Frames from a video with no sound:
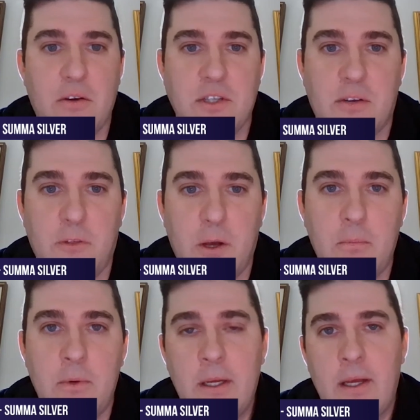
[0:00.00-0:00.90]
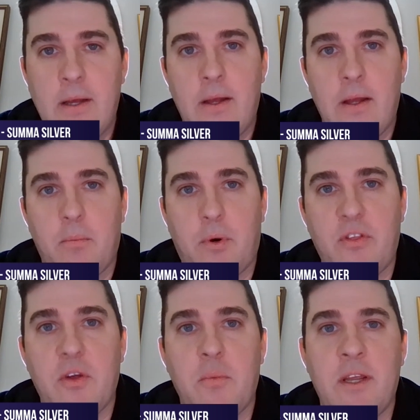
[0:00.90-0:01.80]
a thousand of them
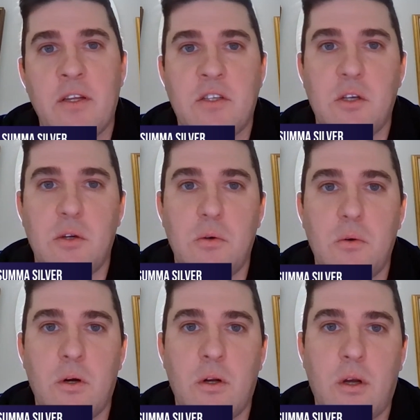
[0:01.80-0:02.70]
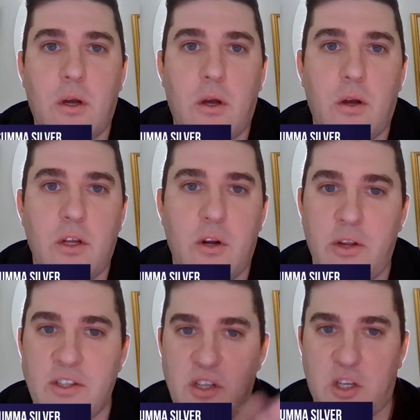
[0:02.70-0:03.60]
put them into uh, you
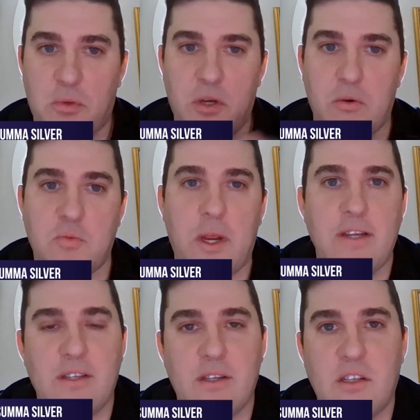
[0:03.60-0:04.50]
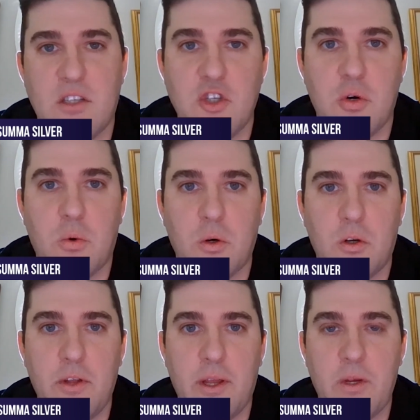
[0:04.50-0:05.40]
know into the computer space in the digital
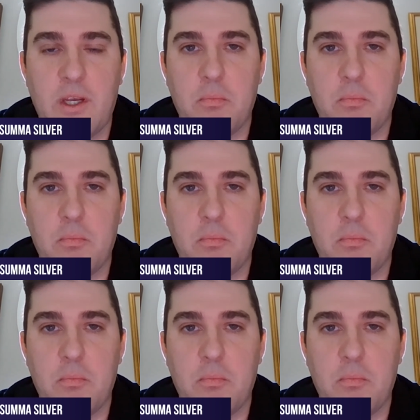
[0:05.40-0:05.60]
world